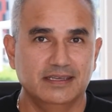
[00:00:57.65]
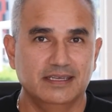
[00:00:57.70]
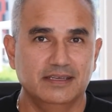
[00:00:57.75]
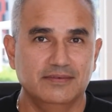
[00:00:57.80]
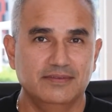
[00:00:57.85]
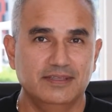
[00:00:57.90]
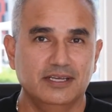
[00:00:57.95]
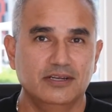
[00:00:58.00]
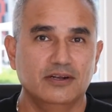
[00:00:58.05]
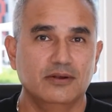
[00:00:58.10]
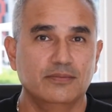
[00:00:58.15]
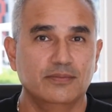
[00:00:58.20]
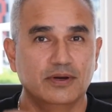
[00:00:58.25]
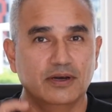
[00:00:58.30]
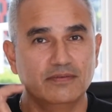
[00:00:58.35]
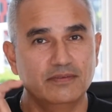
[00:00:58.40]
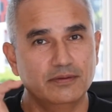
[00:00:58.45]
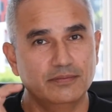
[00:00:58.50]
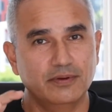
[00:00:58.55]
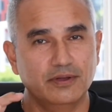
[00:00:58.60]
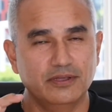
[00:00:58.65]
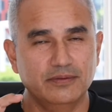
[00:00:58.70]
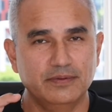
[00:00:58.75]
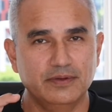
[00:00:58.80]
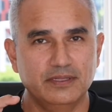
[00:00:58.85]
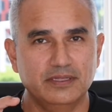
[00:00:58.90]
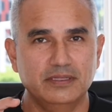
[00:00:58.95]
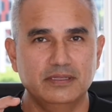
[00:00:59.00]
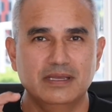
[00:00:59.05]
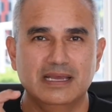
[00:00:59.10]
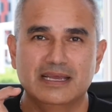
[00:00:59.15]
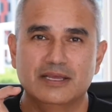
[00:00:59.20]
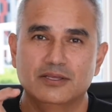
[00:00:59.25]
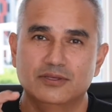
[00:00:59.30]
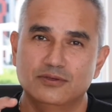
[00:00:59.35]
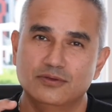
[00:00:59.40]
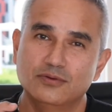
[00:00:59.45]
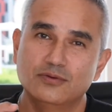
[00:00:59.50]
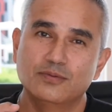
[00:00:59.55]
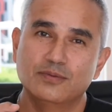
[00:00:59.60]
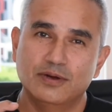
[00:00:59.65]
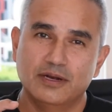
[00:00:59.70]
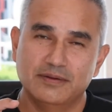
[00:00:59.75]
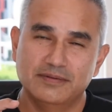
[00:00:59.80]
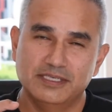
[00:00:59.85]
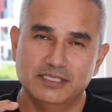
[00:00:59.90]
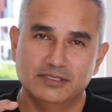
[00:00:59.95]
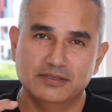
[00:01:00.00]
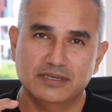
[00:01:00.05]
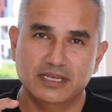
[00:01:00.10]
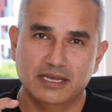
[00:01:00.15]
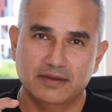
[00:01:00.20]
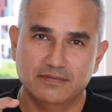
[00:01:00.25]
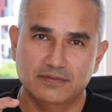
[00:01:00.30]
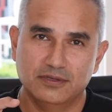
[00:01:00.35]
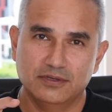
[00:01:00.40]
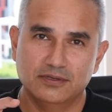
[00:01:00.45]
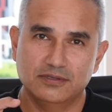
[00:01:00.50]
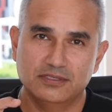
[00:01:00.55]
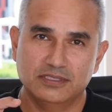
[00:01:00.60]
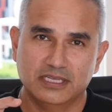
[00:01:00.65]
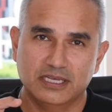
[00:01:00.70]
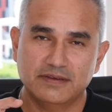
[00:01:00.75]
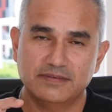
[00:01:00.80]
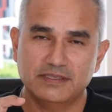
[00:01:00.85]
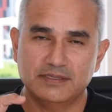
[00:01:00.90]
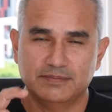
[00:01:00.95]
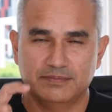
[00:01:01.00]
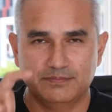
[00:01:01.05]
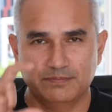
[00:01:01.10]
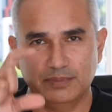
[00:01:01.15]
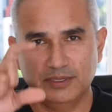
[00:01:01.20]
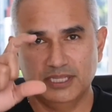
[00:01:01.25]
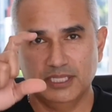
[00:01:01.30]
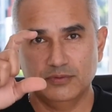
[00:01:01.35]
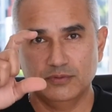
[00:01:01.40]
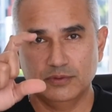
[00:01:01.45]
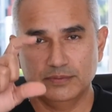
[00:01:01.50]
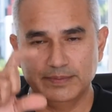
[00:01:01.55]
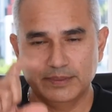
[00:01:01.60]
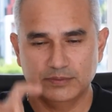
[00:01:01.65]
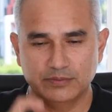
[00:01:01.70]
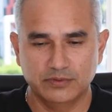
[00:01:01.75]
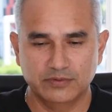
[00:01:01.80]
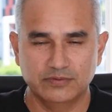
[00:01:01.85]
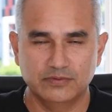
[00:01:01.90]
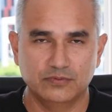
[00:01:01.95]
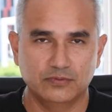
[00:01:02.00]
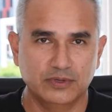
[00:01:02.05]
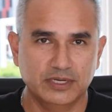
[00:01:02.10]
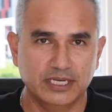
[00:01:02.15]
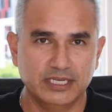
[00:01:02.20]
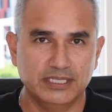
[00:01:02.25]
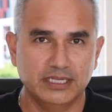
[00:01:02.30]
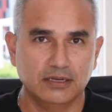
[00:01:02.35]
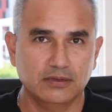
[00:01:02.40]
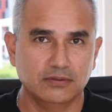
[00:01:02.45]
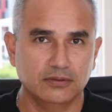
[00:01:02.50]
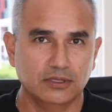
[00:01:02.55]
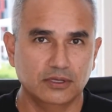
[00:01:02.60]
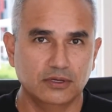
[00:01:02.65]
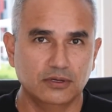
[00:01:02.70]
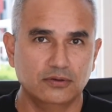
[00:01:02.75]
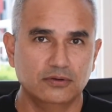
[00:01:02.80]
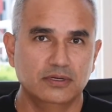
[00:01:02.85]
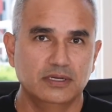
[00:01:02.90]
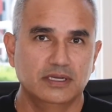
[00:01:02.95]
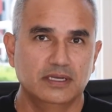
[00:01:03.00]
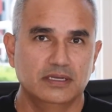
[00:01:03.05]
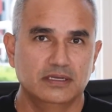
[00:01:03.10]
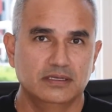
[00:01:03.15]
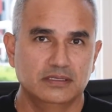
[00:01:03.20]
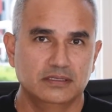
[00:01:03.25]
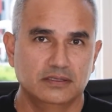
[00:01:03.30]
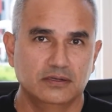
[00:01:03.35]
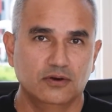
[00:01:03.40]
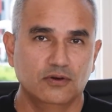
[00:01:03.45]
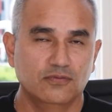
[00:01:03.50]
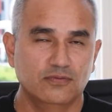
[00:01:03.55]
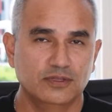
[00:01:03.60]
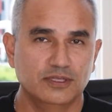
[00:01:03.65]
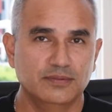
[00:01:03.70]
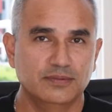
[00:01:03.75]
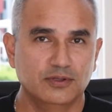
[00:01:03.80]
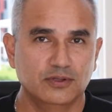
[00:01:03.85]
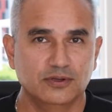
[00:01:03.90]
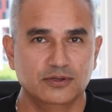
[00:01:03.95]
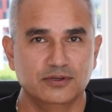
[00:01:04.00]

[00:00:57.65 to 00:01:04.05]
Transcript: If they are above the belly button, you will probably still have those left, but they would be moved way down low, hopefully below